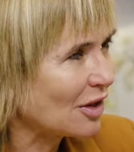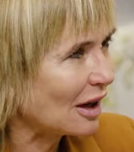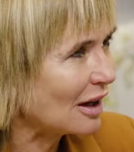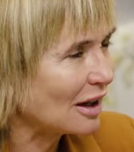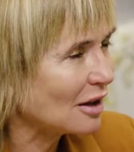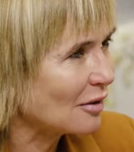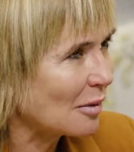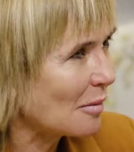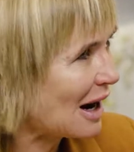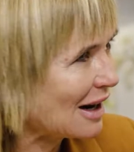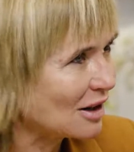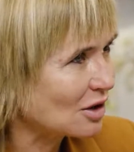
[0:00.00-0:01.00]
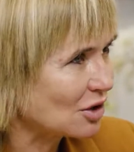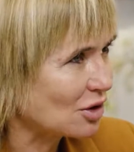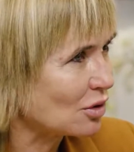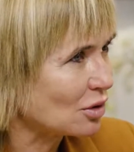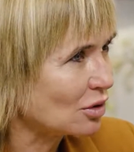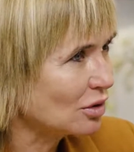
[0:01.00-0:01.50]
thinking of a market
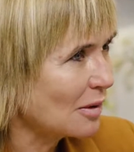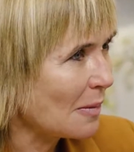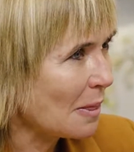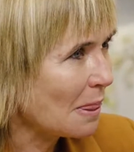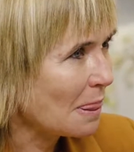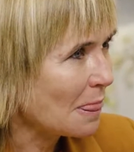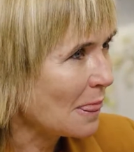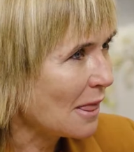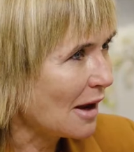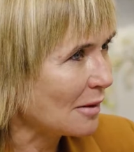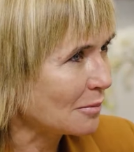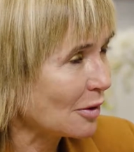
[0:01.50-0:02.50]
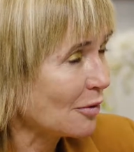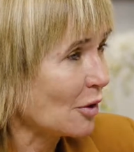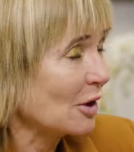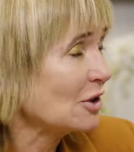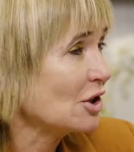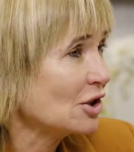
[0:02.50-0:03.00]
stall and
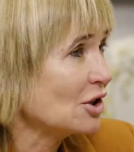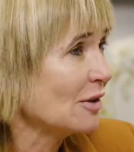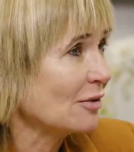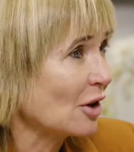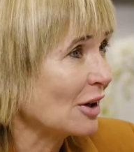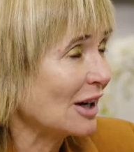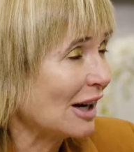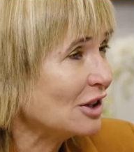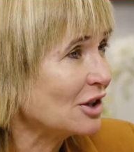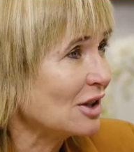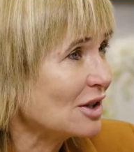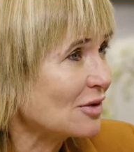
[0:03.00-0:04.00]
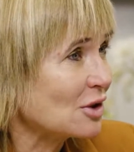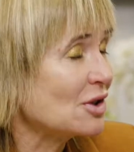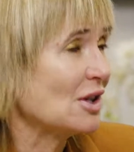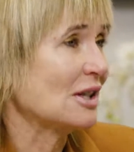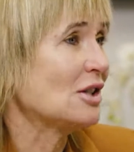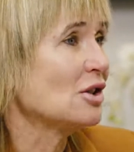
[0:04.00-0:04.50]
preferring to shift locations for a
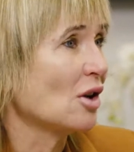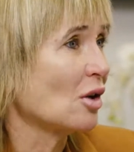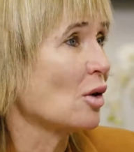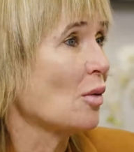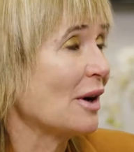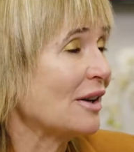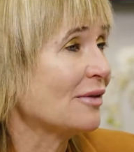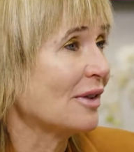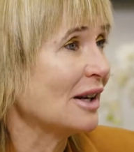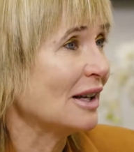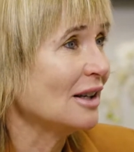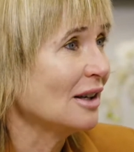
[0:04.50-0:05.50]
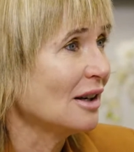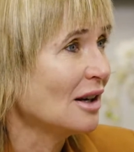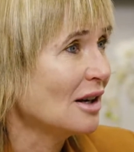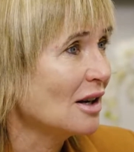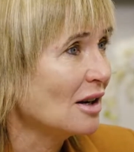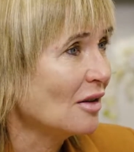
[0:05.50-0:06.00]
$60 a week fee
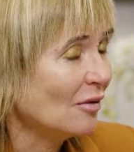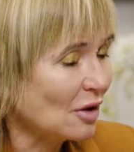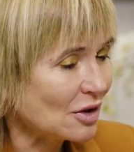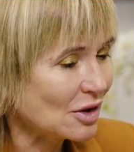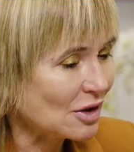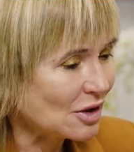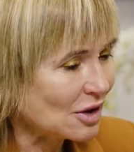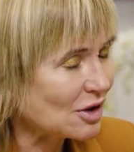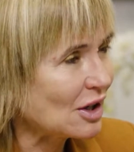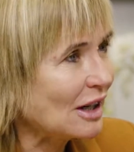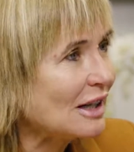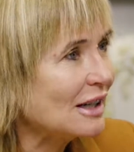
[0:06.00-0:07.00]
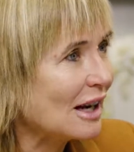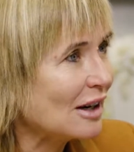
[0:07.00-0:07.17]
versus just sitting